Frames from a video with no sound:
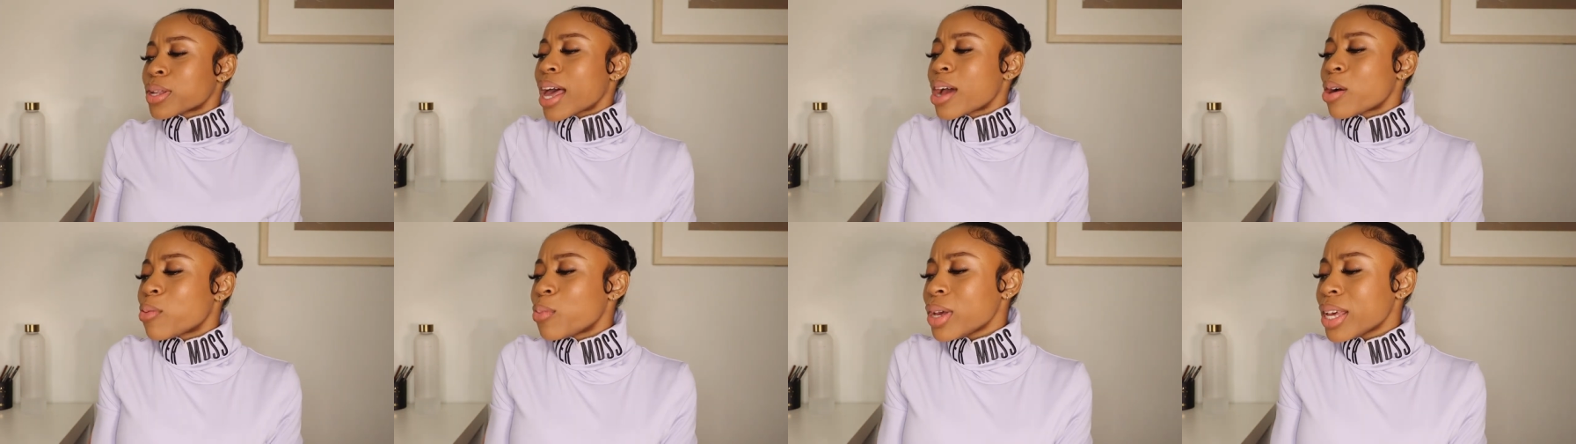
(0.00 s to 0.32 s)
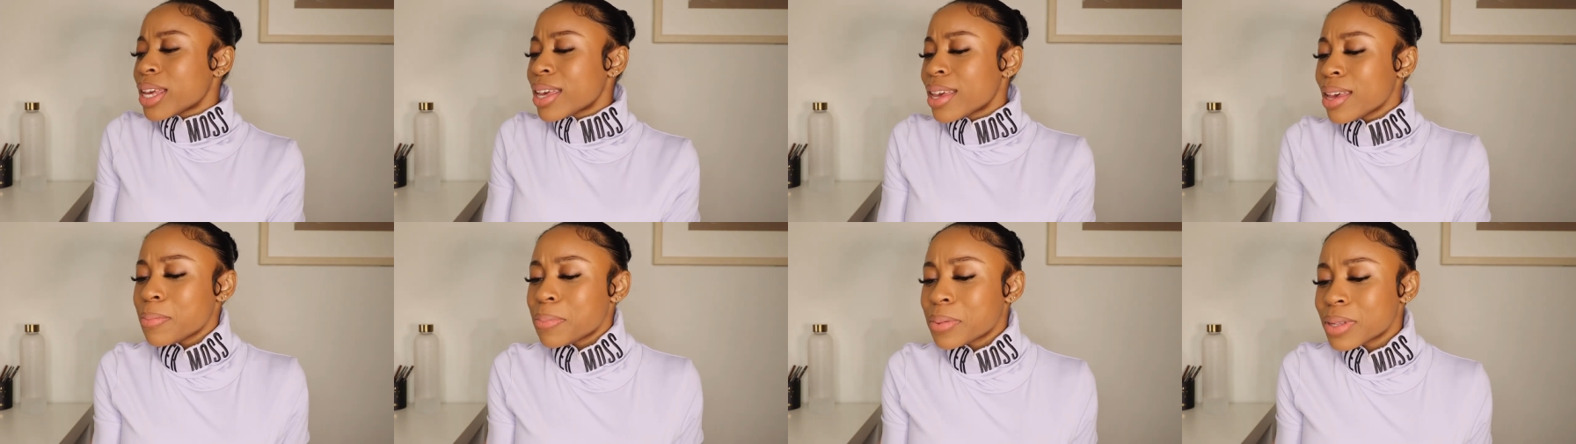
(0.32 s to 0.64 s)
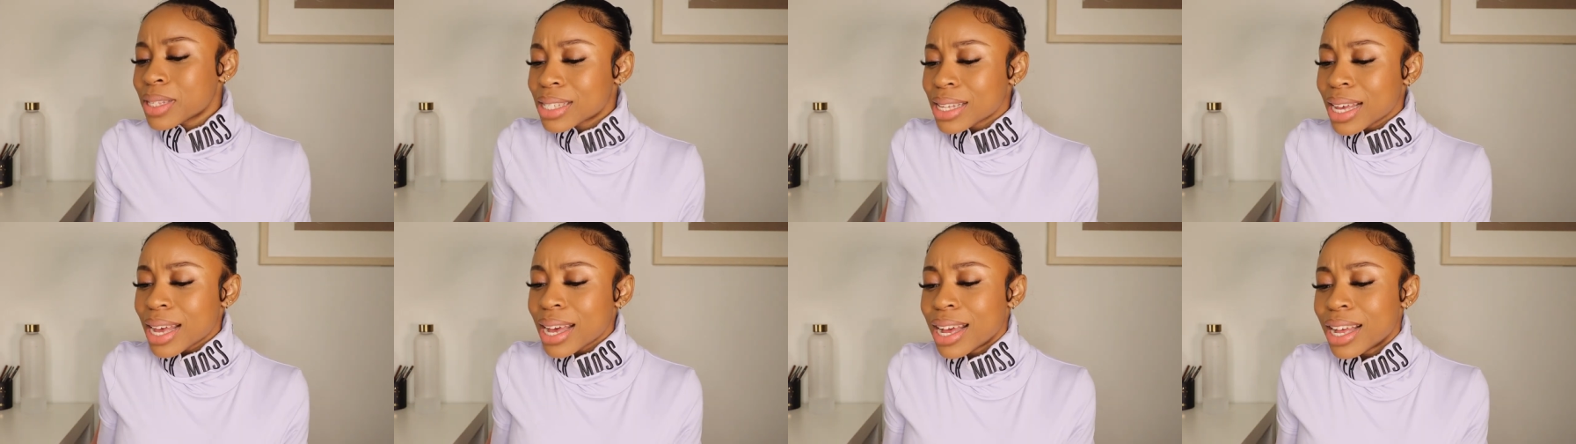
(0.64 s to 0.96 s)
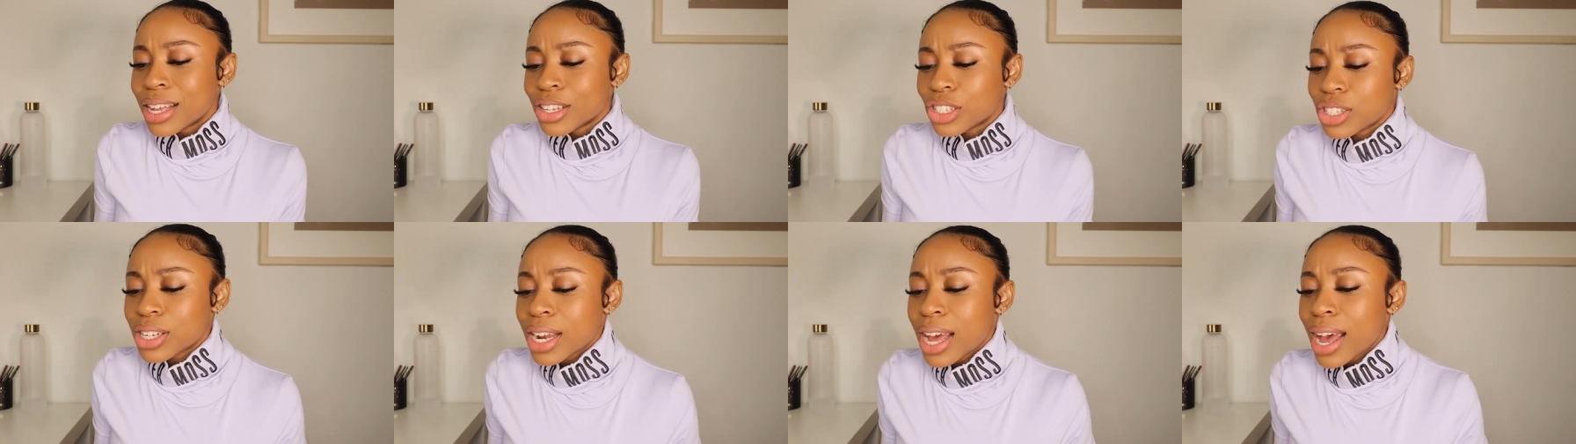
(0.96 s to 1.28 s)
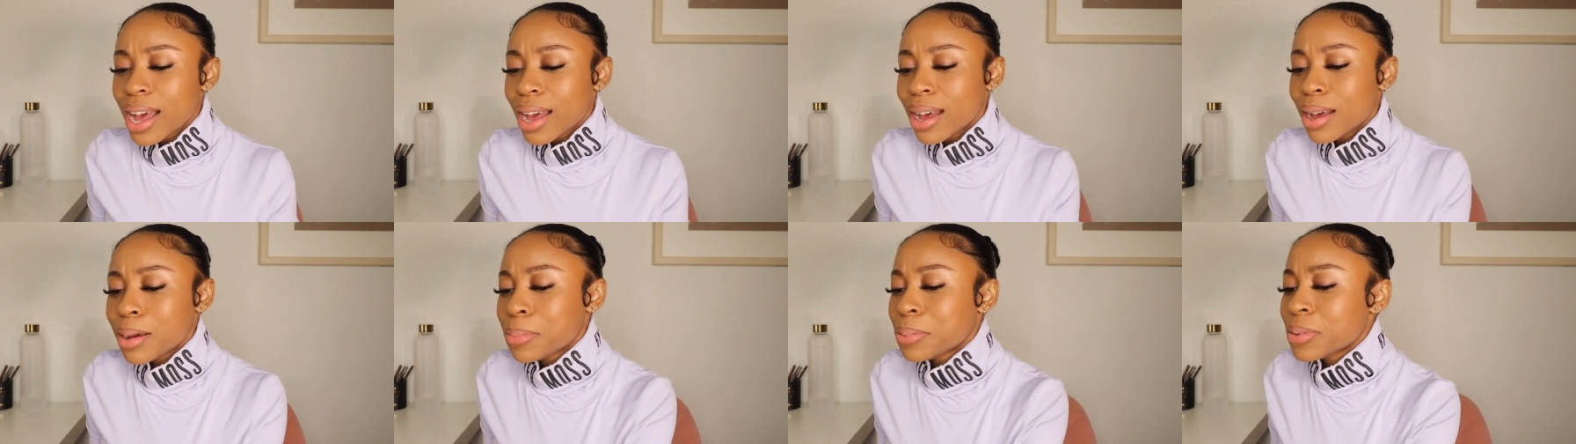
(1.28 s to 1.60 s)
like we keep in touch and
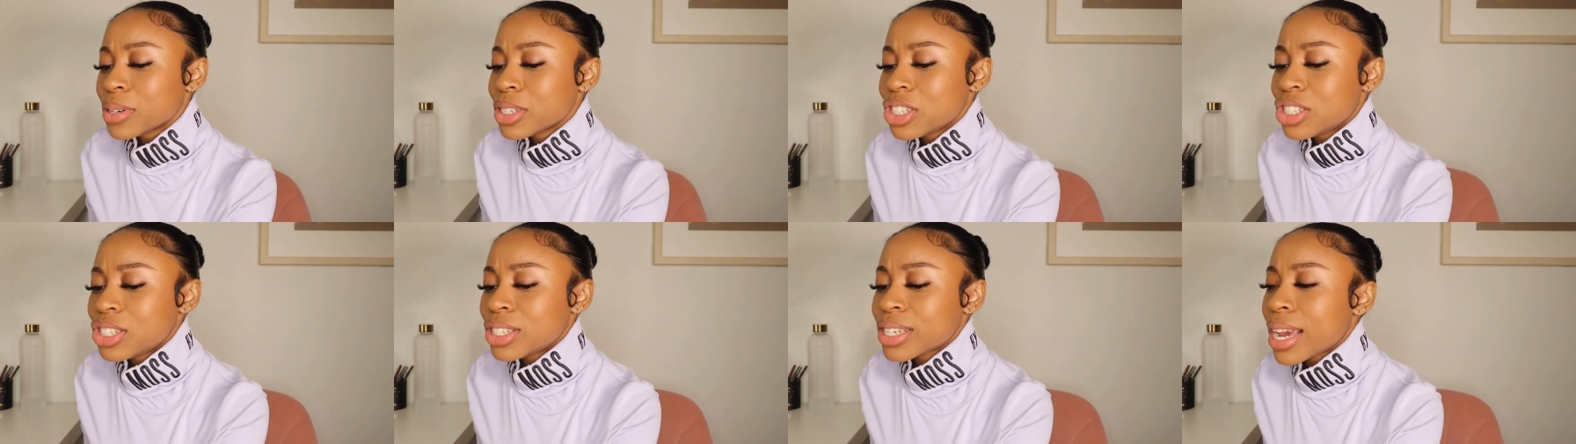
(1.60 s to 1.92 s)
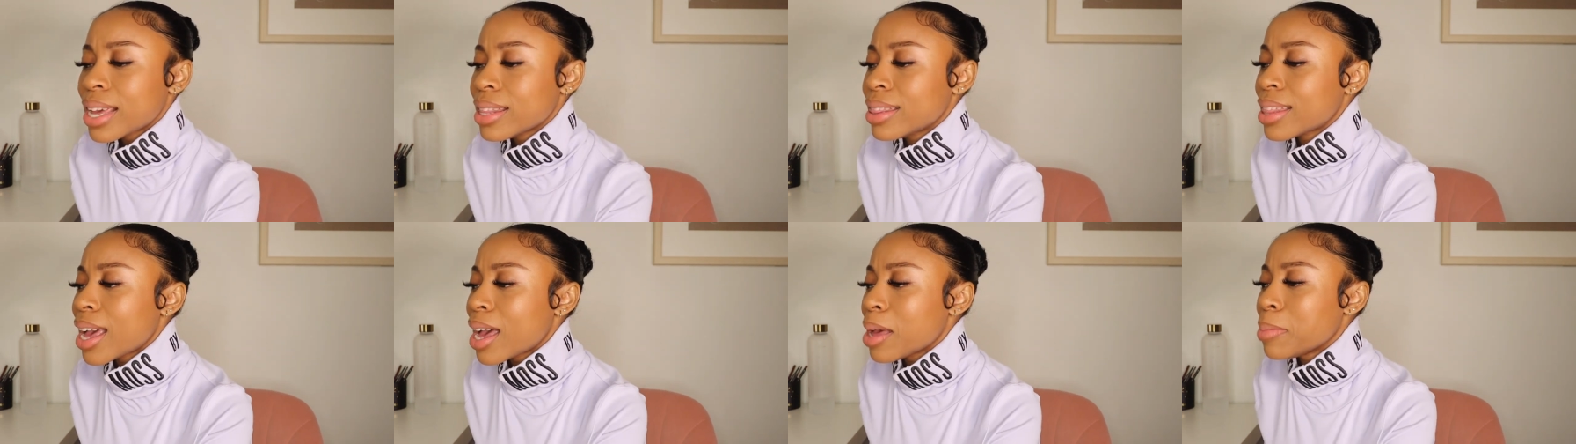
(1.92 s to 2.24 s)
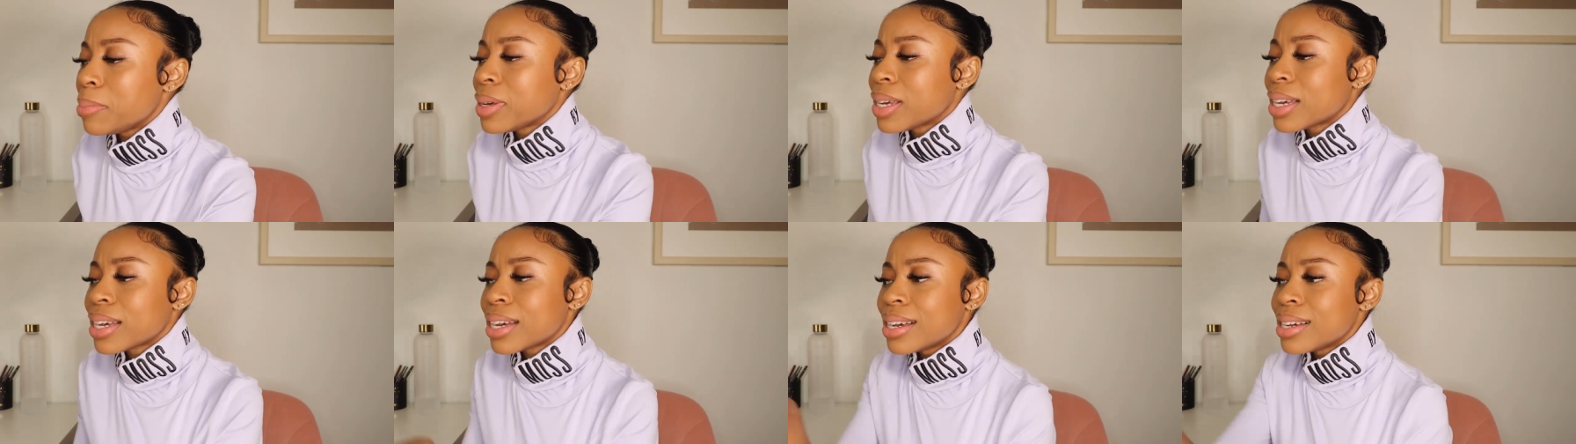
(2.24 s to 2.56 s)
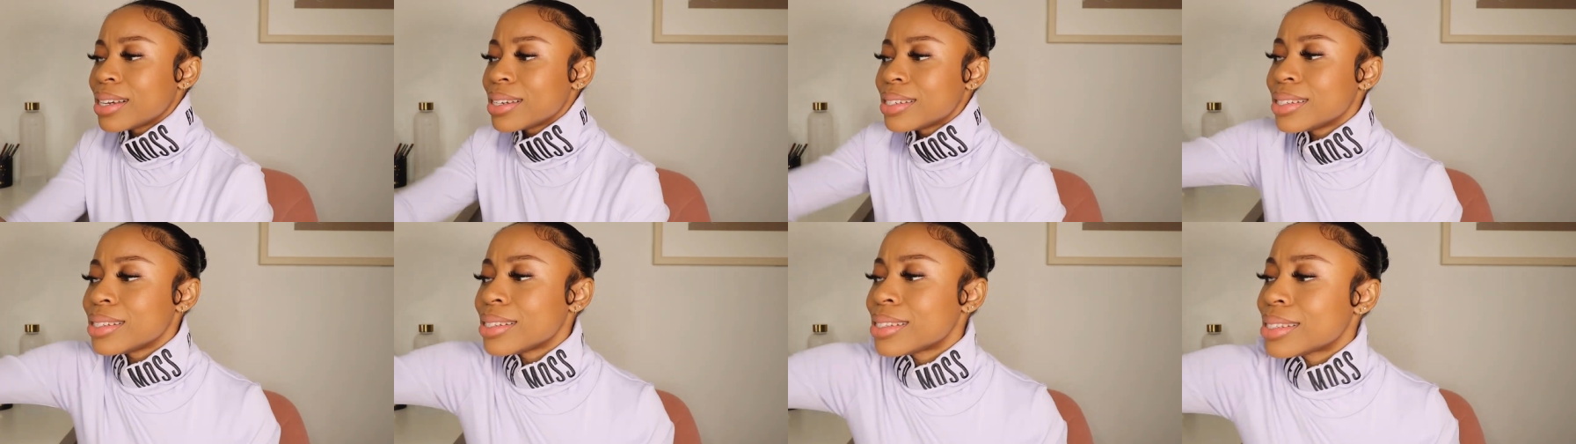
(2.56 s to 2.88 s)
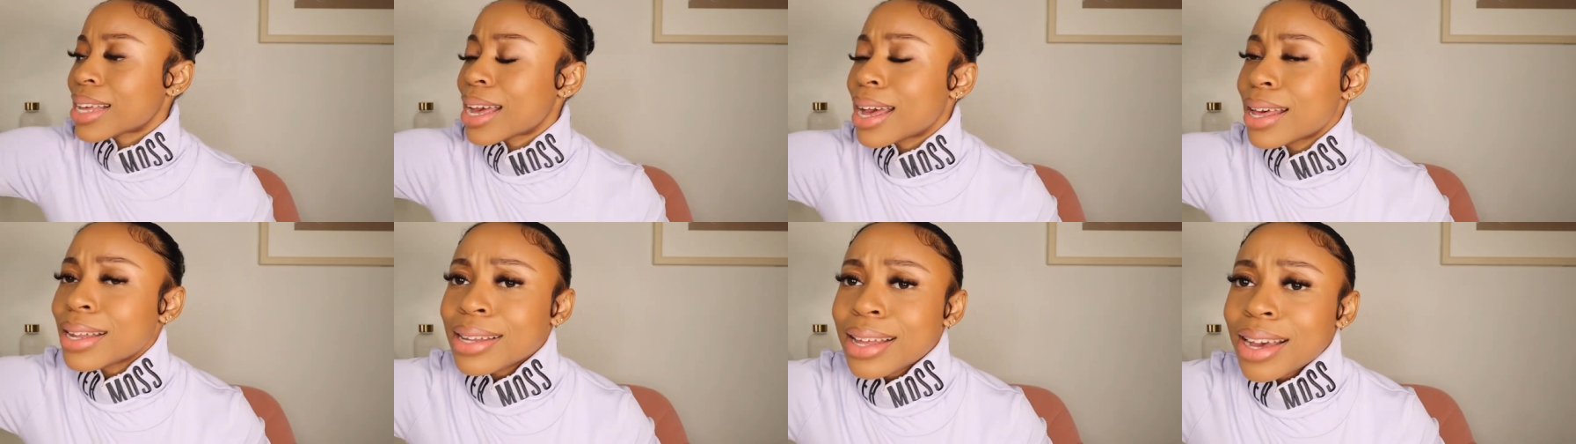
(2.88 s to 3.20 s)
I appreciate that because
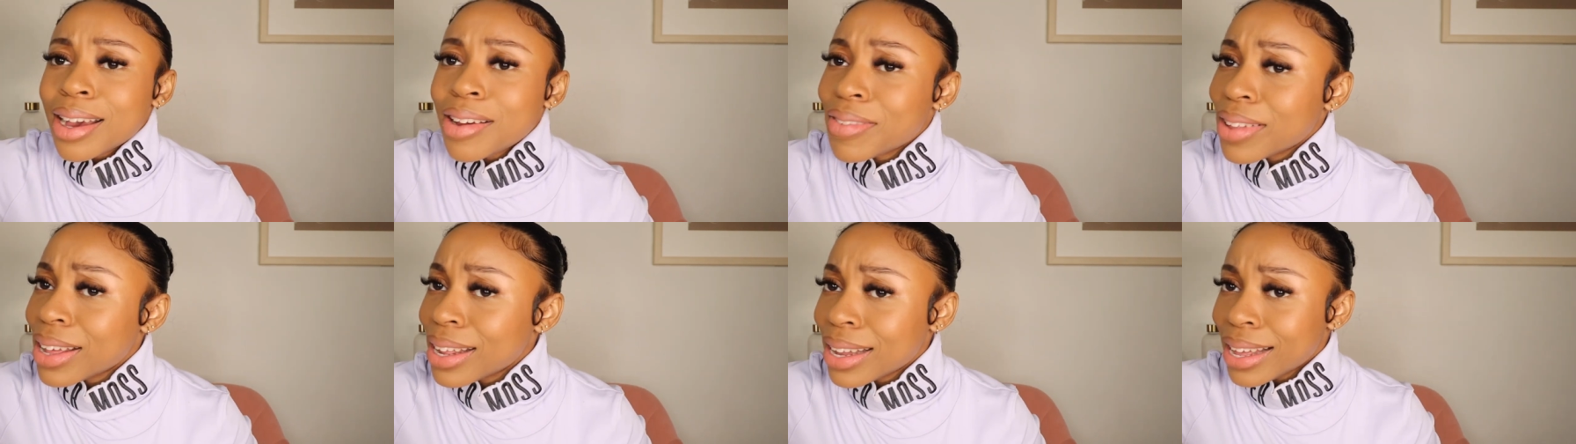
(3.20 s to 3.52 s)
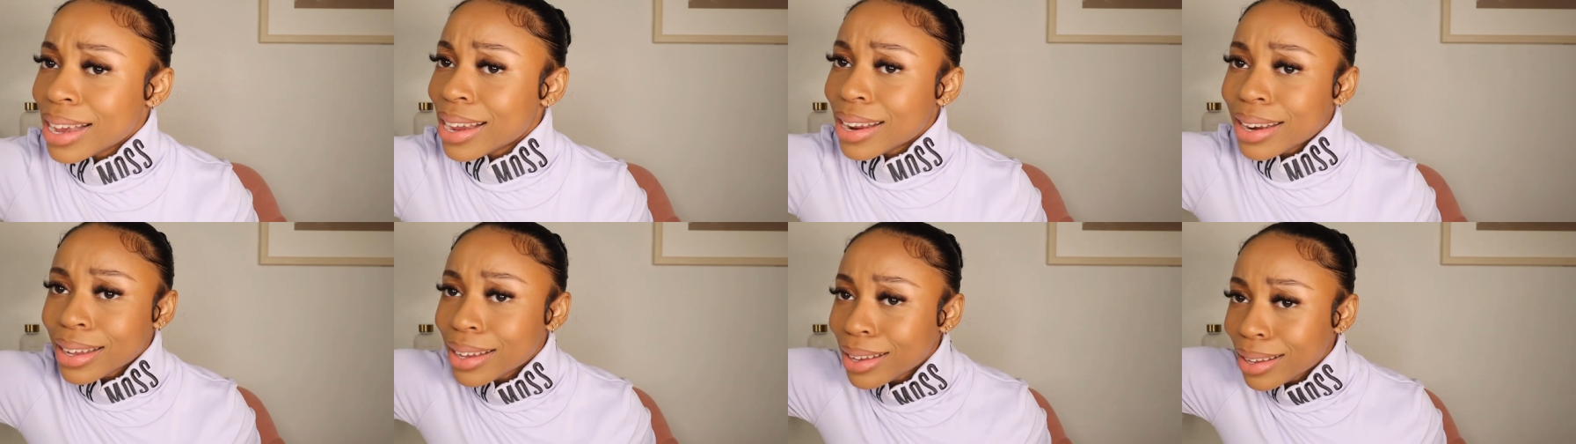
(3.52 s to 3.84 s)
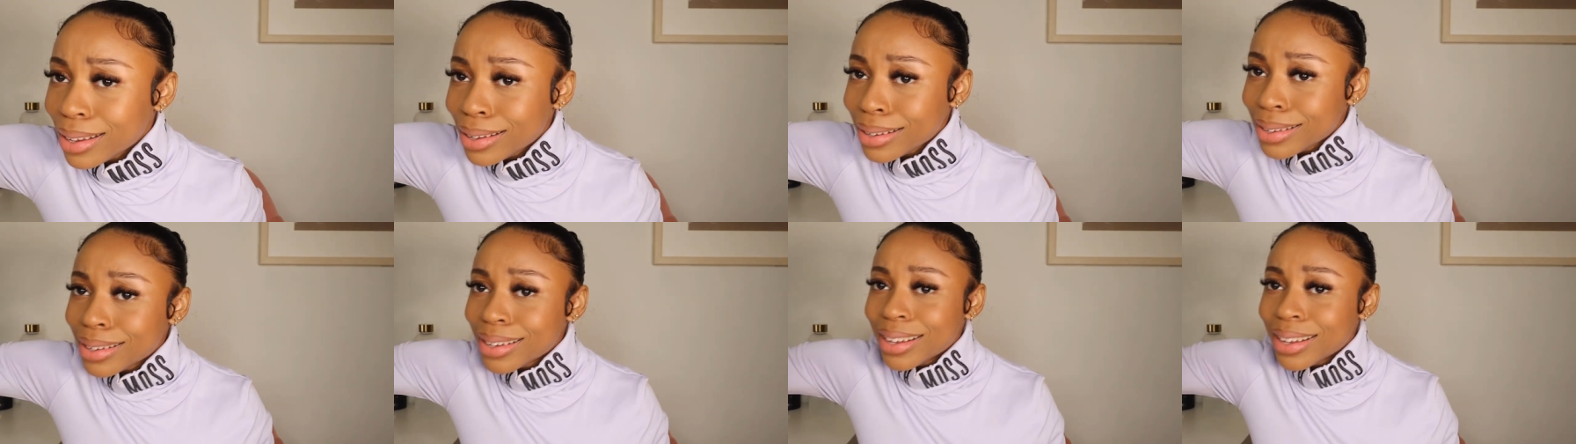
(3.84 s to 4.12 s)
I love that lady.